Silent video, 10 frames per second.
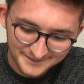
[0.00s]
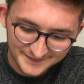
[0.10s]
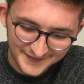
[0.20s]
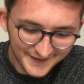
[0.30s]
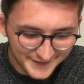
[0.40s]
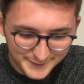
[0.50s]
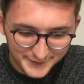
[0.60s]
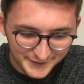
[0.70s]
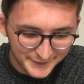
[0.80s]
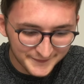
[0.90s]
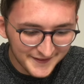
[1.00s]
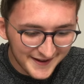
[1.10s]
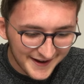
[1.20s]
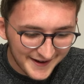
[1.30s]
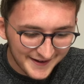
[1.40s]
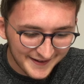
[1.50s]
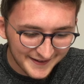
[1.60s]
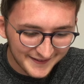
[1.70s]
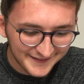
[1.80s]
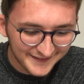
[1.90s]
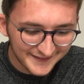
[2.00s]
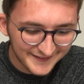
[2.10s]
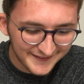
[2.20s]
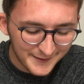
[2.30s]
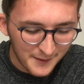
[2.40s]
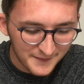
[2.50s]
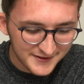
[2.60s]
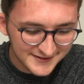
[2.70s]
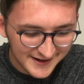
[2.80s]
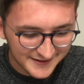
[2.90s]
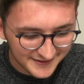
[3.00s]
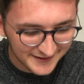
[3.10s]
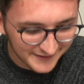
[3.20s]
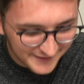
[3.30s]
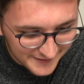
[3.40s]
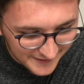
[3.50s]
It's pretty cool. And then the second thing that,